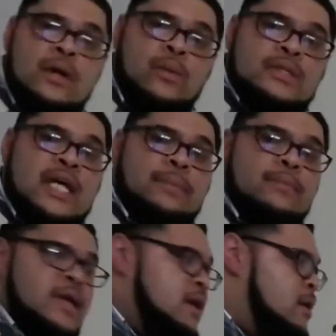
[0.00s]
was helping
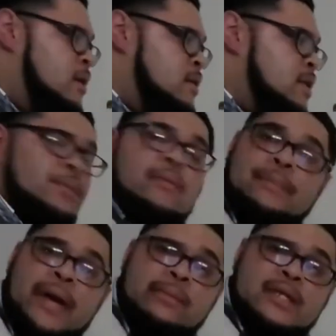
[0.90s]
me double my
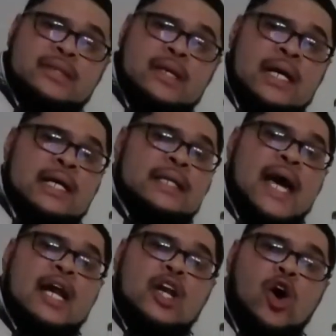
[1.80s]
payments.
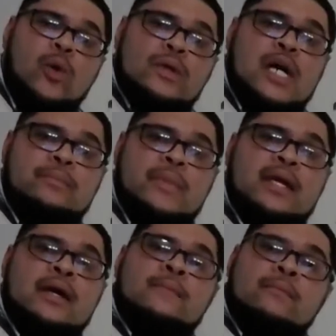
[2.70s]
That alone was helping
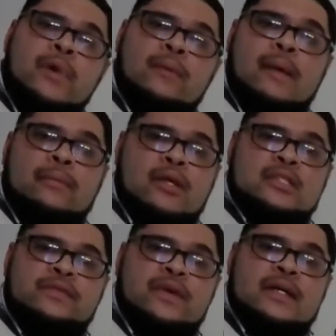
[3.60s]
me build my
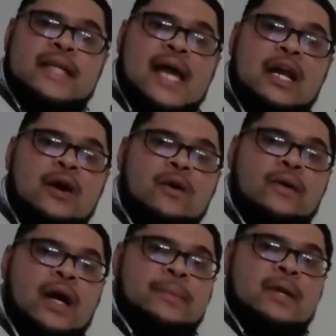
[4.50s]
emergency fund. That
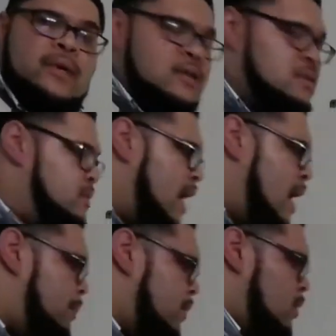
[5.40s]
alone helped me build some
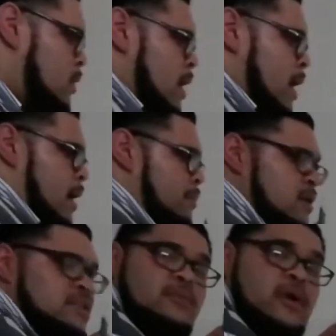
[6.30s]
capital and
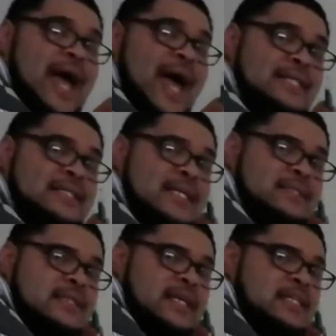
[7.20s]
build some more
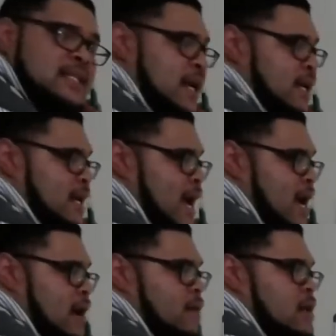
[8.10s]
assets and things that I can
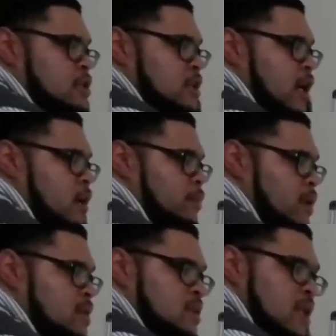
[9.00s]
have to help
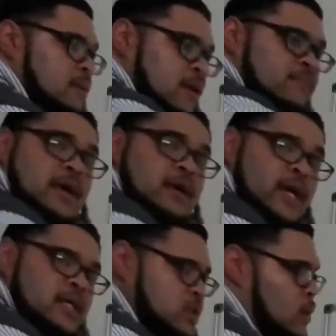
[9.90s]
push and uplift my
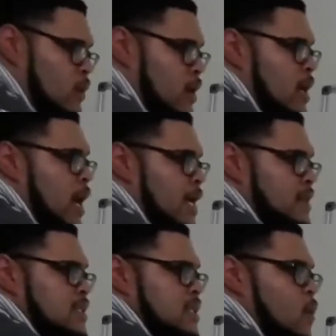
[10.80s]
credit score and
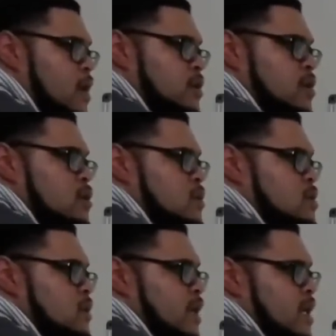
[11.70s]
things I want to do to
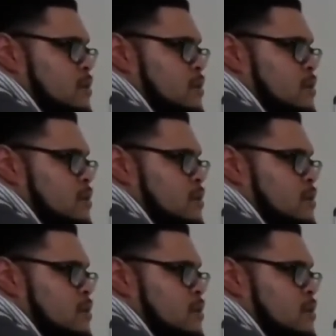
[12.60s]
start